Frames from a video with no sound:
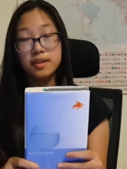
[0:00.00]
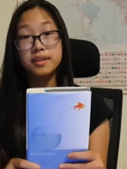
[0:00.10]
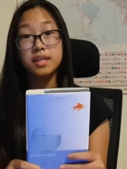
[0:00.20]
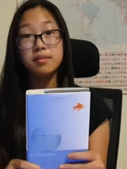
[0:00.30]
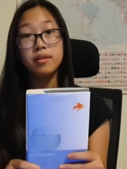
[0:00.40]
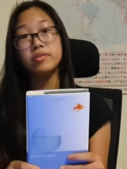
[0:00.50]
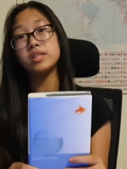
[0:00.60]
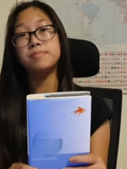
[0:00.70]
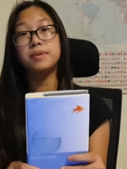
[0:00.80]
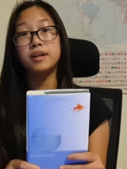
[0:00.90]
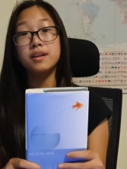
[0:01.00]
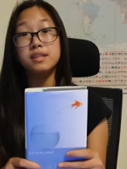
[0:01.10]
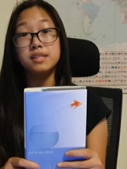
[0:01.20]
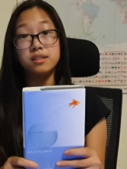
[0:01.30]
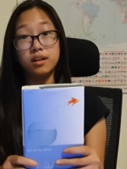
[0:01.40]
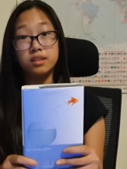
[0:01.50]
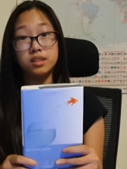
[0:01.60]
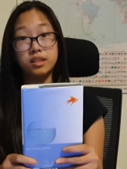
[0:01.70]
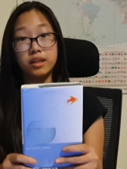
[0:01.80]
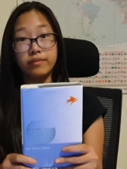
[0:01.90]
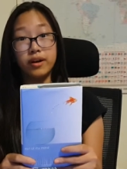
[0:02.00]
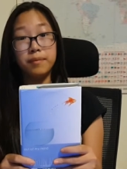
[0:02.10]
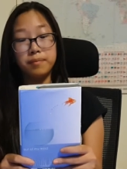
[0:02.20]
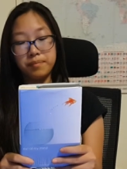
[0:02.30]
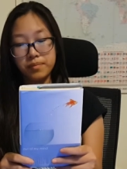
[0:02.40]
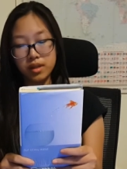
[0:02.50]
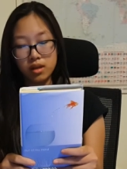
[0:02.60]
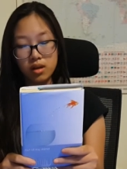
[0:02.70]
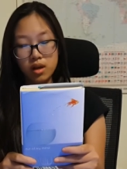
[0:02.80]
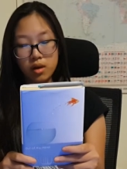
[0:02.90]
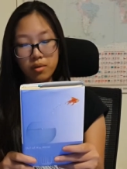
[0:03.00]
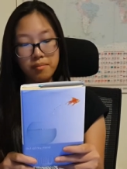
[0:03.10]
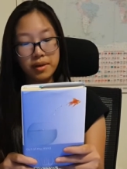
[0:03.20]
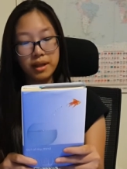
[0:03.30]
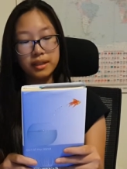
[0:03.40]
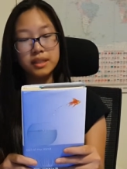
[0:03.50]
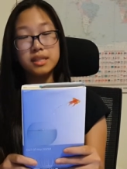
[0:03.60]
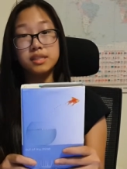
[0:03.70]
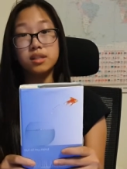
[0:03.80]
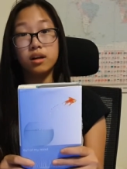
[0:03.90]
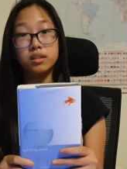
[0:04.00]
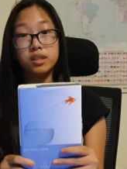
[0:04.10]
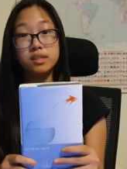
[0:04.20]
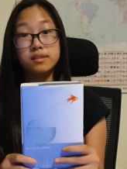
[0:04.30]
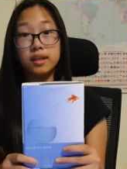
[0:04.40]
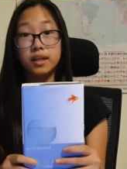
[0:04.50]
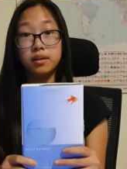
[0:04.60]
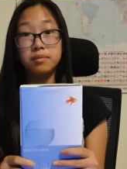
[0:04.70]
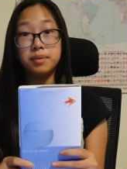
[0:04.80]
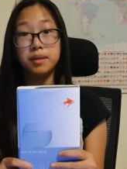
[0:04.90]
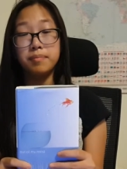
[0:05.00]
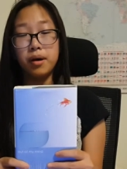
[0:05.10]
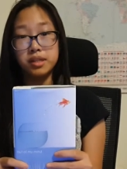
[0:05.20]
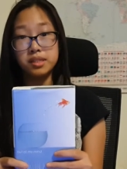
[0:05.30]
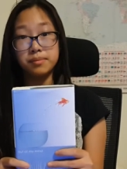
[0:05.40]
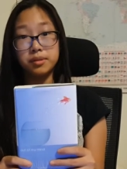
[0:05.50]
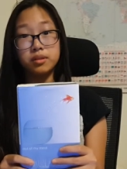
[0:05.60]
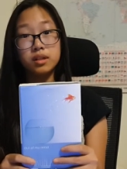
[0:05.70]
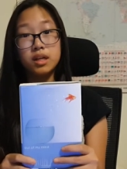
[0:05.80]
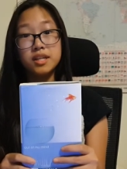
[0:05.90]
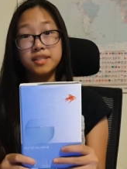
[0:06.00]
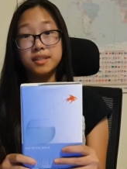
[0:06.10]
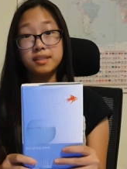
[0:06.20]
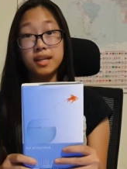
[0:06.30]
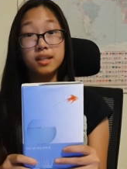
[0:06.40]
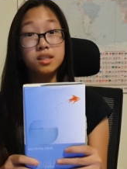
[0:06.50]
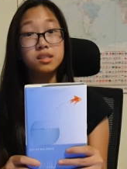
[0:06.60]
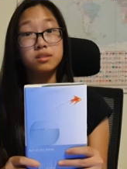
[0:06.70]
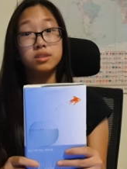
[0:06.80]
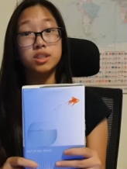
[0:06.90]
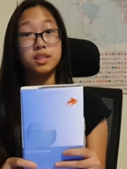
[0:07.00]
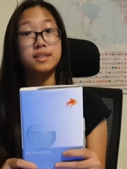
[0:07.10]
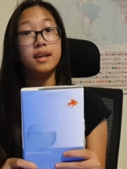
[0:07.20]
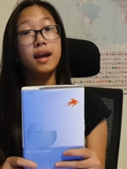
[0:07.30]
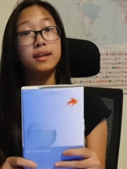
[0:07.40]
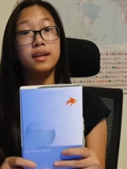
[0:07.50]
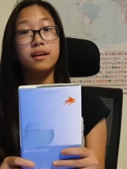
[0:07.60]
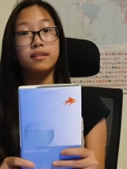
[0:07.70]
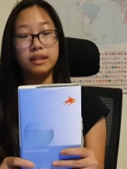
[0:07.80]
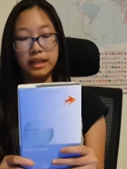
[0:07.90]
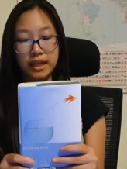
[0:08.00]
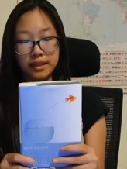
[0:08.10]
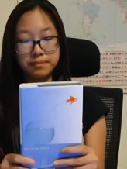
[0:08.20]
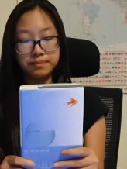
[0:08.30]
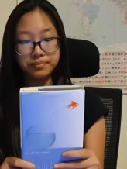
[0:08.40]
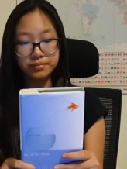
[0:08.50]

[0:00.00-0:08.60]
The theme of this book is not to give up. When Melody's doctor said it would be impossible, she attended school just like any other kid.